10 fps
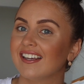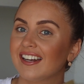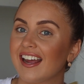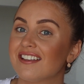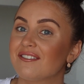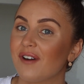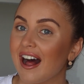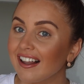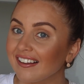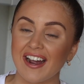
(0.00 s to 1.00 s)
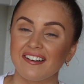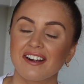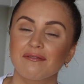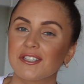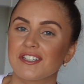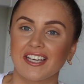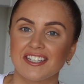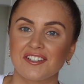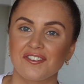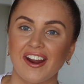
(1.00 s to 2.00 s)
it as well. I reckon we'll just get
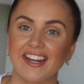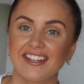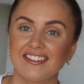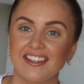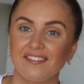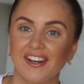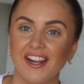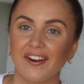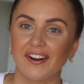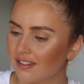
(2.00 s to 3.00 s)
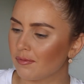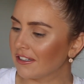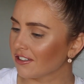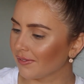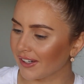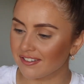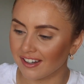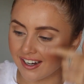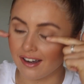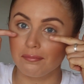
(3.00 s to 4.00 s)
straight into the video, especially because I
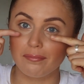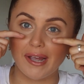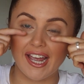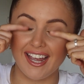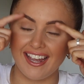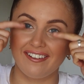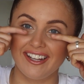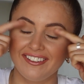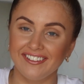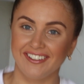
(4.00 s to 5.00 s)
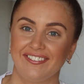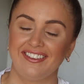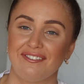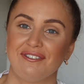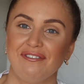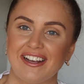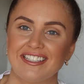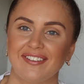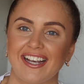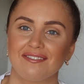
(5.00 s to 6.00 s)
can't bear how I look with the full face
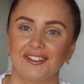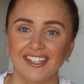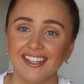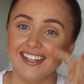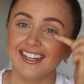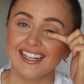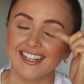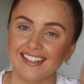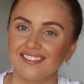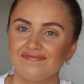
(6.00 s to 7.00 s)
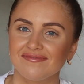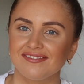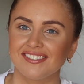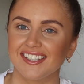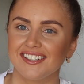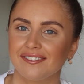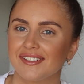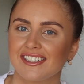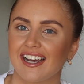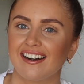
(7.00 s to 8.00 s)
of makeup on and no
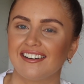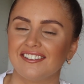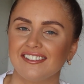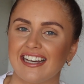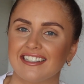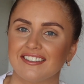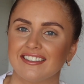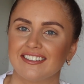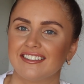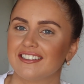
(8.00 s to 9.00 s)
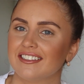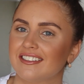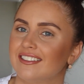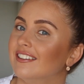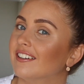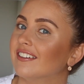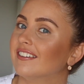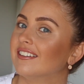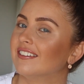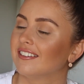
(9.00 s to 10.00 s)
mascara or lashes. It's just not
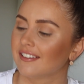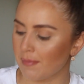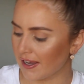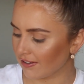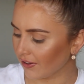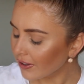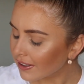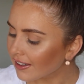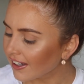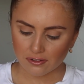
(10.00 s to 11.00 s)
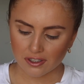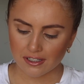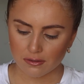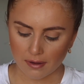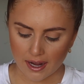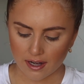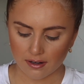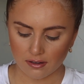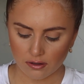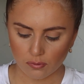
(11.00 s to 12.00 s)
the best look. I'll just explain
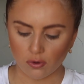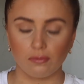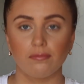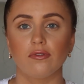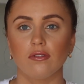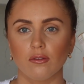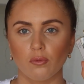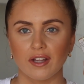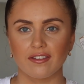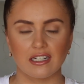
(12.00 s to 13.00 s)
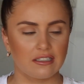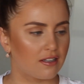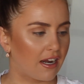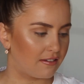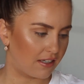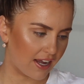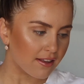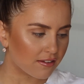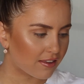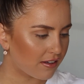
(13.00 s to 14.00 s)
what ones I decided to
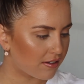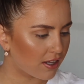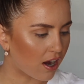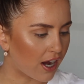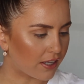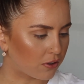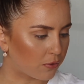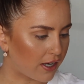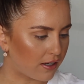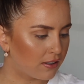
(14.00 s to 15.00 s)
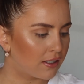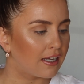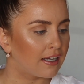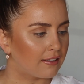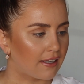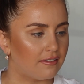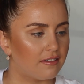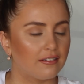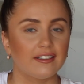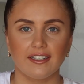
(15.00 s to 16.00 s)
get. So these are the Eylure
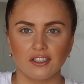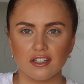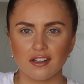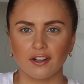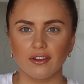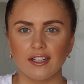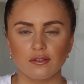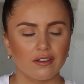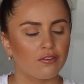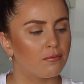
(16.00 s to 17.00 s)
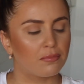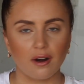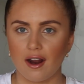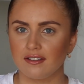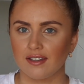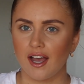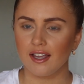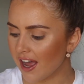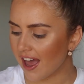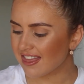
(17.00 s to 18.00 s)
London lashes. I got these ones from
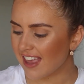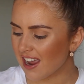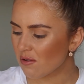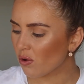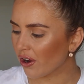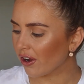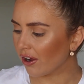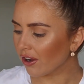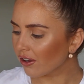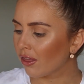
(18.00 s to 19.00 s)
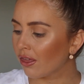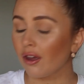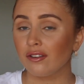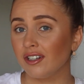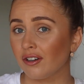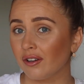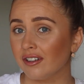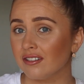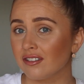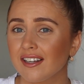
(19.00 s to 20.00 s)
Priceline and they were
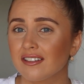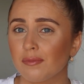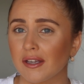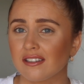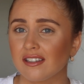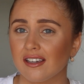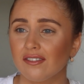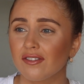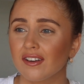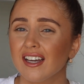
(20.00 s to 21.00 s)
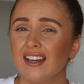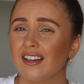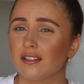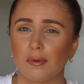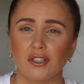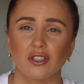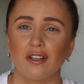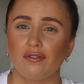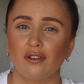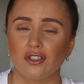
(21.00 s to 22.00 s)
$30. Expensive, especially
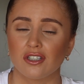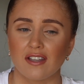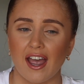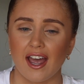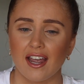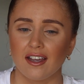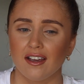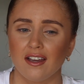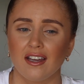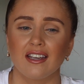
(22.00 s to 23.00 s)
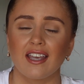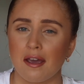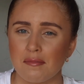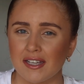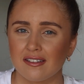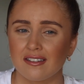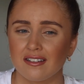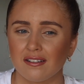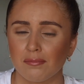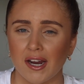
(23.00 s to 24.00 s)
for just a
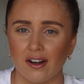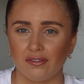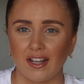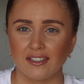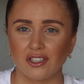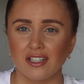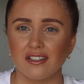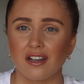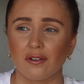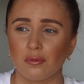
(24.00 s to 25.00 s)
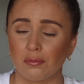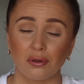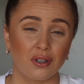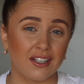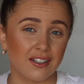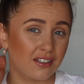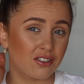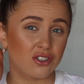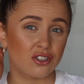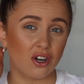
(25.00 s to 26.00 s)
chemist pair of lashes. I was pretty
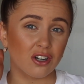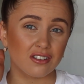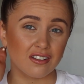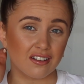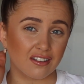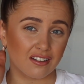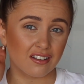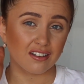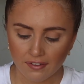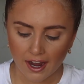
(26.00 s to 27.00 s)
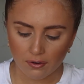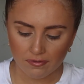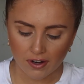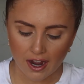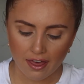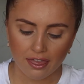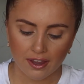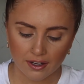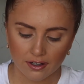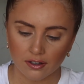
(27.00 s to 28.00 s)
shocked. And however, I
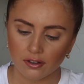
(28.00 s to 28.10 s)
think